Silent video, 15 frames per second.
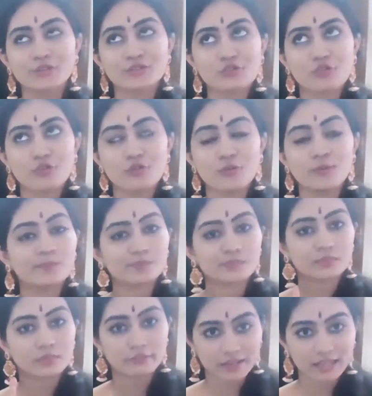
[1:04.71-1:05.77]

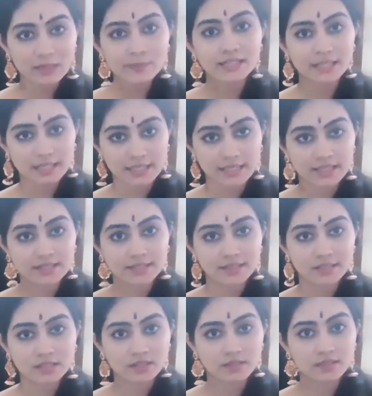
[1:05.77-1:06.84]
So fundamentally,
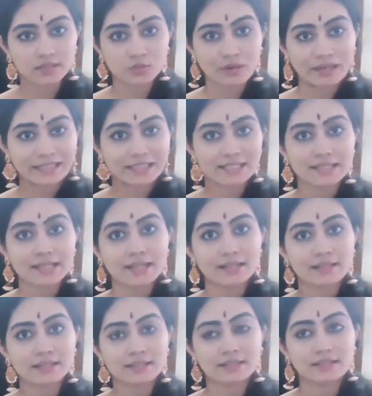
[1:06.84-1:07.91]
to
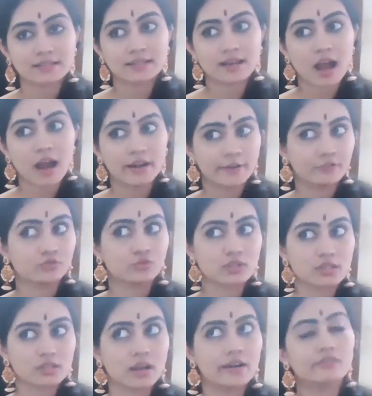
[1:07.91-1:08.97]
understand
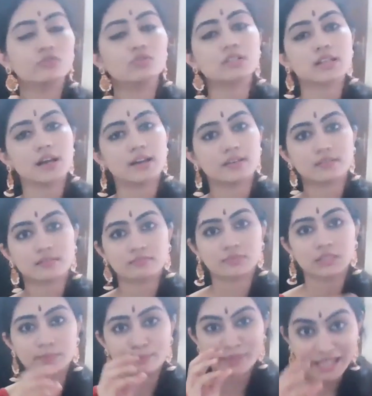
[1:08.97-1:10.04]
Adavus are
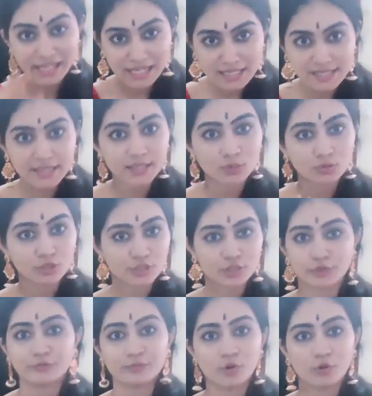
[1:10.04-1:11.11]
the basic
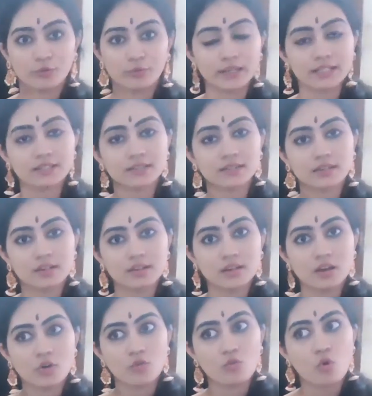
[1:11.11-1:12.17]
units of movement.
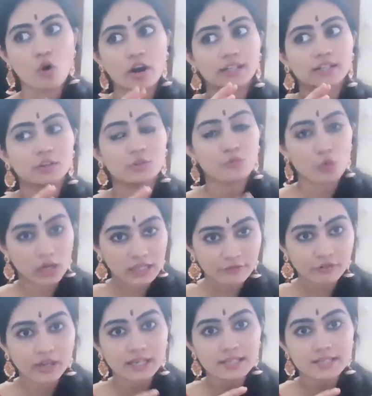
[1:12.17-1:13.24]
What
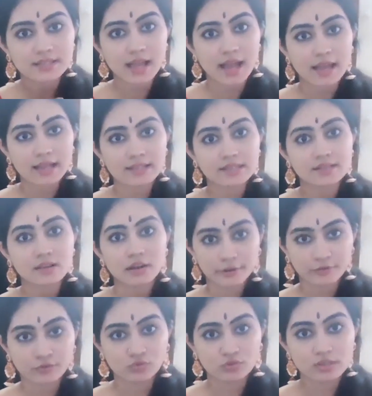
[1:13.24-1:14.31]
qualifies as
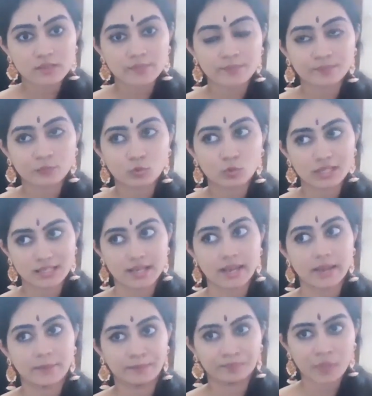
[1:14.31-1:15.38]
Adavus? We
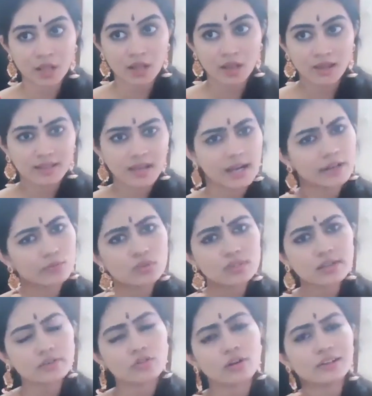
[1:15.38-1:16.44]
say
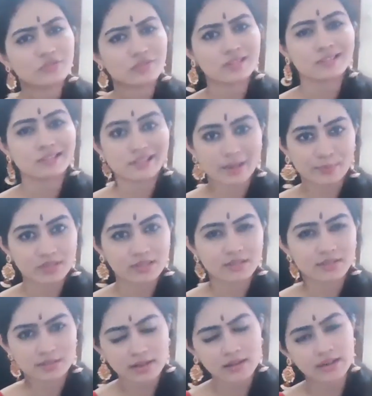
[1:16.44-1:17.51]
Adavus are not just steps;
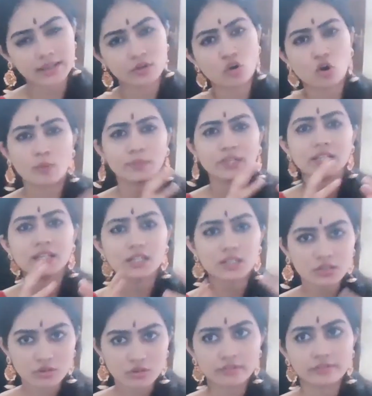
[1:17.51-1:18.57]
these are like
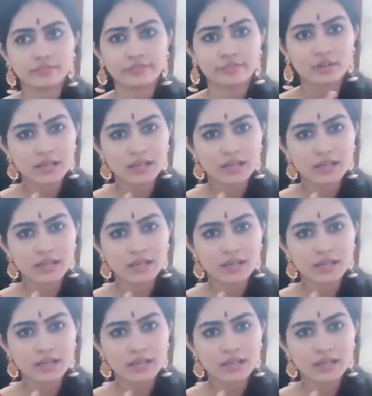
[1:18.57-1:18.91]
combination of